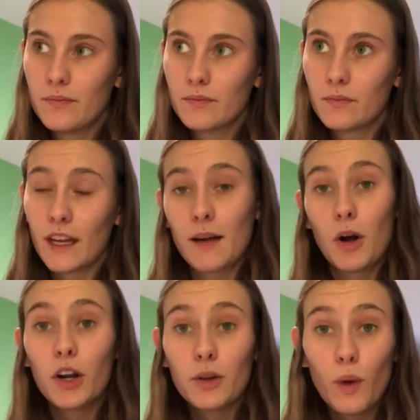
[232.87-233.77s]
like I'm
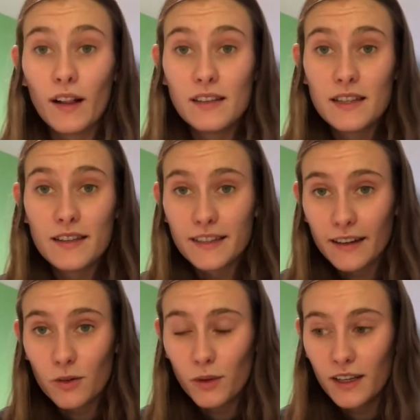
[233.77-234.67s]
already well into the
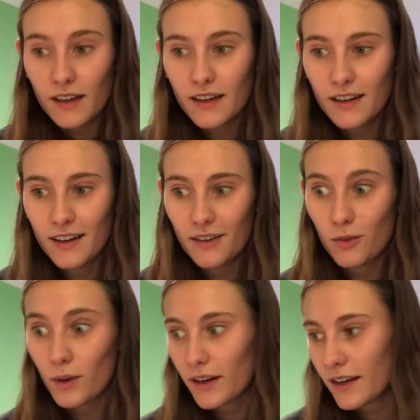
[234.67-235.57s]
second week of
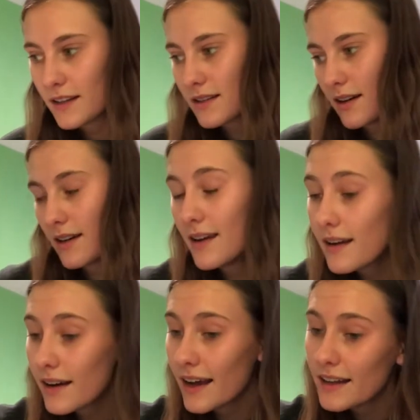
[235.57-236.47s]
work and it's not
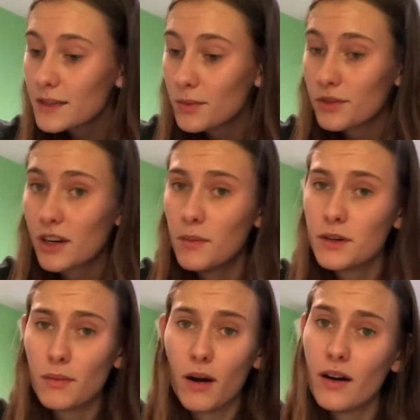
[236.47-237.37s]
here yet. It's supposed to come
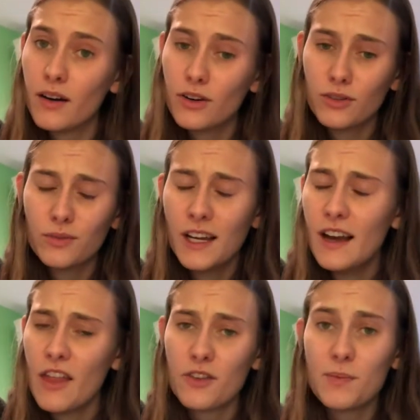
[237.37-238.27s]
tomorrow.
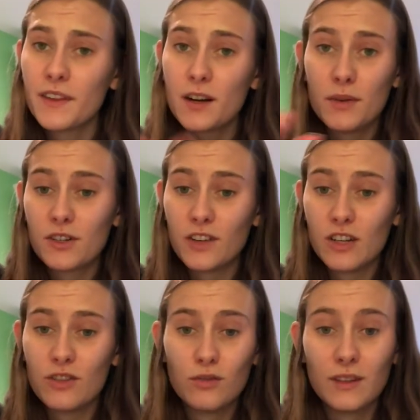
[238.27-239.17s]
There's been like a bunch of
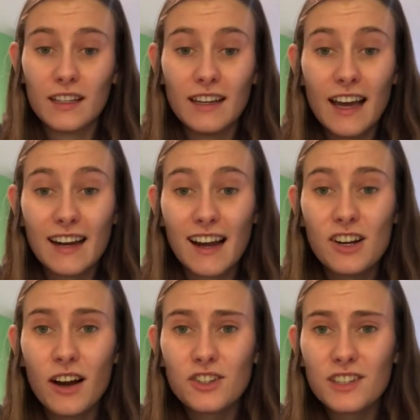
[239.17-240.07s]
issues with it, and
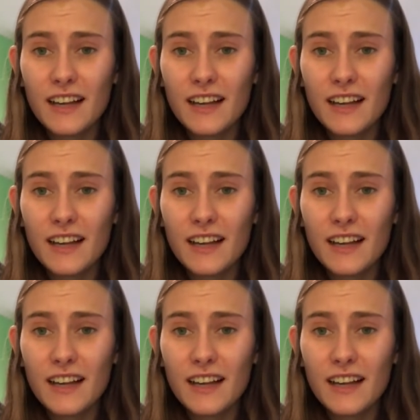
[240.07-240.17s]
I just